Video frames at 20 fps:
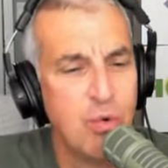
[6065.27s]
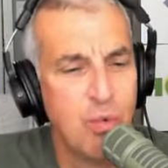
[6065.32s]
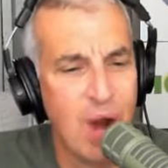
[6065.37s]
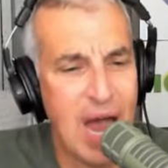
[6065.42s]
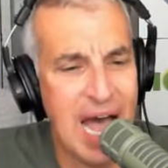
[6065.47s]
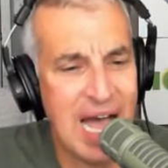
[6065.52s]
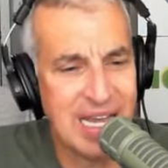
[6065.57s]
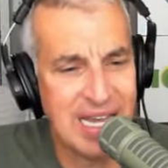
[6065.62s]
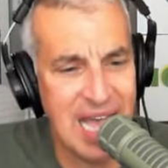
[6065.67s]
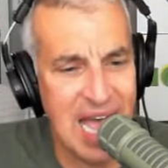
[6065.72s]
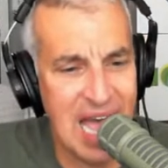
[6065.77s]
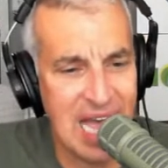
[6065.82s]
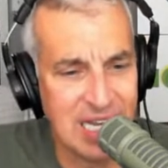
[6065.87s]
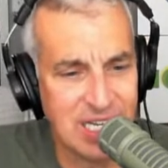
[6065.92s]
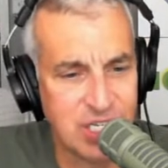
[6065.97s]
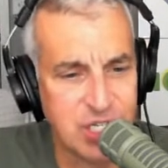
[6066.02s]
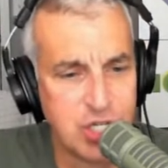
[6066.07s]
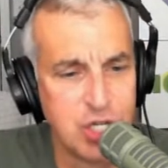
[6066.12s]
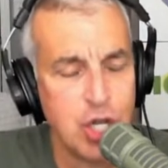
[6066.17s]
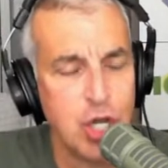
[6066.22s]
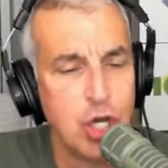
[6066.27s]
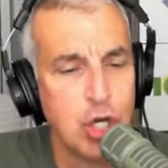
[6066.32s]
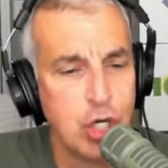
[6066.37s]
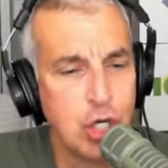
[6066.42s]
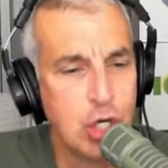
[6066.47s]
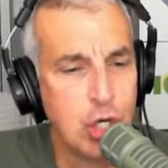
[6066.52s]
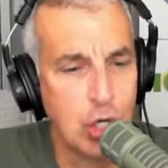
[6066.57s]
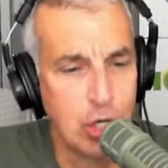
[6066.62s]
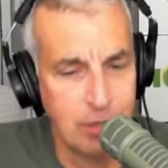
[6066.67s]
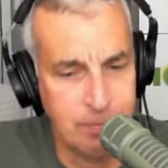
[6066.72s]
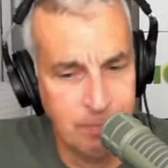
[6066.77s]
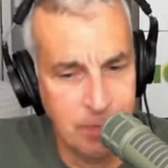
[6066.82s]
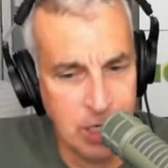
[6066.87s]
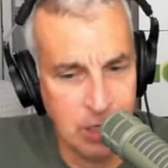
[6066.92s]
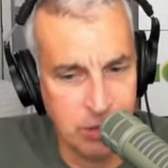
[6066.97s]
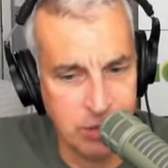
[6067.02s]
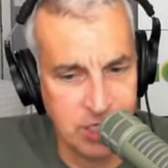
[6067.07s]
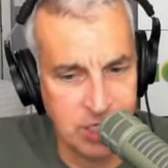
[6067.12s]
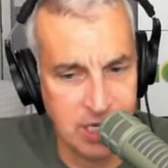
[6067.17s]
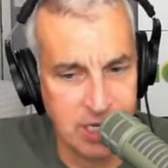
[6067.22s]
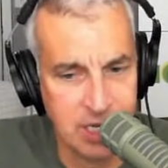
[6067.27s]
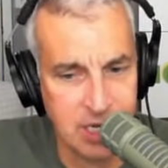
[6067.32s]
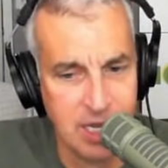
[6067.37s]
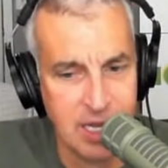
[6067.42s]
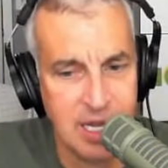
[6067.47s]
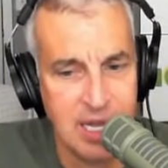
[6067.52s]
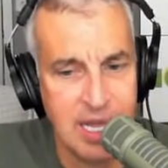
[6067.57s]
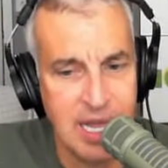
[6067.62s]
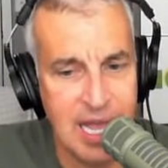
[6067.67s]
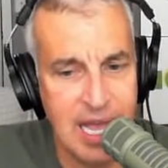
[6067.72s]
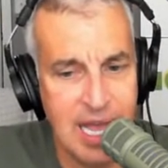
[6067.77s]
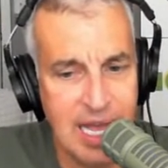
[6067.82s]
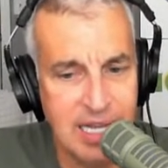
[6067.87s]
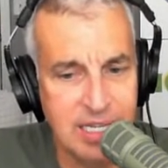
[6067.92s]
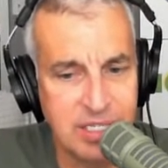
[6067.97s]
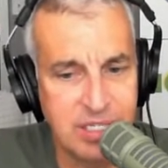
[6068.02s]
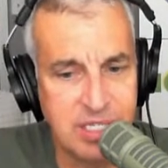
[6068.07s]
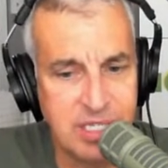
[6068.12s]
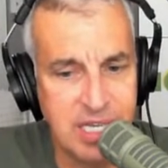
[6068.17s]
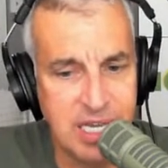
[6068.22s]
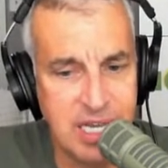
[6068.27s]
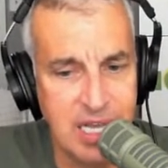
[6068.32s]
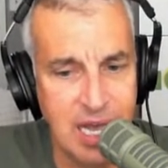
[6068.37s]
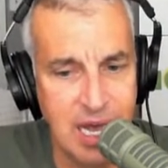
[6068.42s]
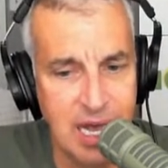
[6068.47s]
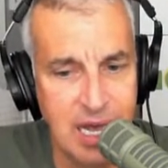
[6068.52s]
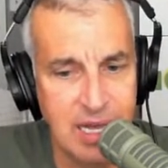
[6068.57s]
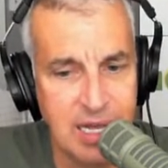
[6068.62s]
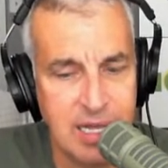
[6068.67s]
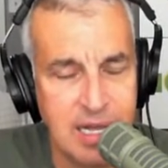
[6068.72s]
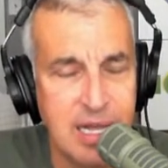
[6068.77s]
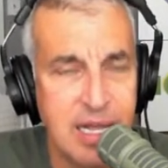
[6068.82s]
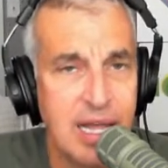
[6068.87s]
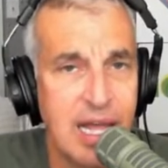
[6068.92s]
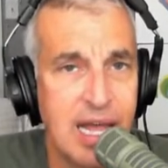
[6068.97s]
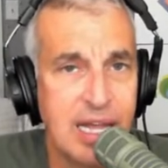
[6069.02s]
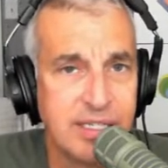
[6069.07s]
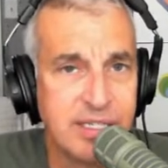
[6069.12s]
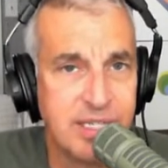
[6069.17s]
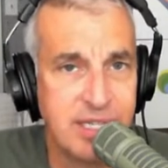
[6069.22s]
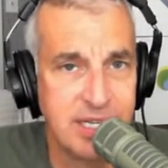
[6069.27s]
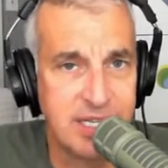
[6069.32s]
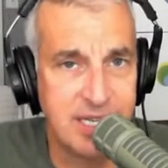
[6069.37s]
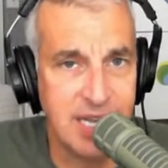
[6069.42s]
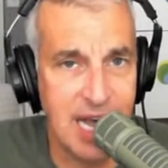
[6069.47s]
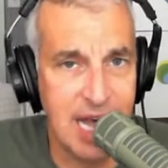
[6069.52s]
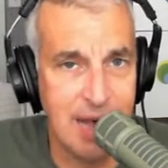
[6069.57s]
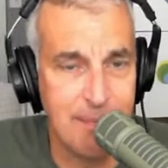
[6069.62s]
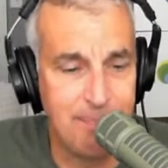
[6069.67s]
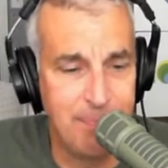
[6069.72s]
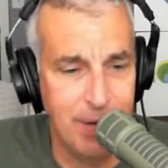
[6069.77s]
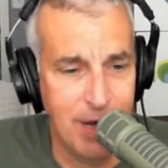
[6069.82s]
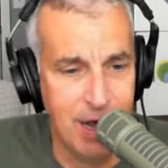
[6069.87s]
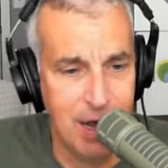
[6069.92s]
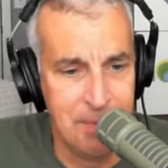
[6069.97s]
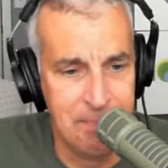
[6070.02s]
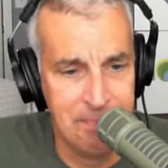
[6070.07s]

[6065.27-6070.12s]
rock acts, good music. As the top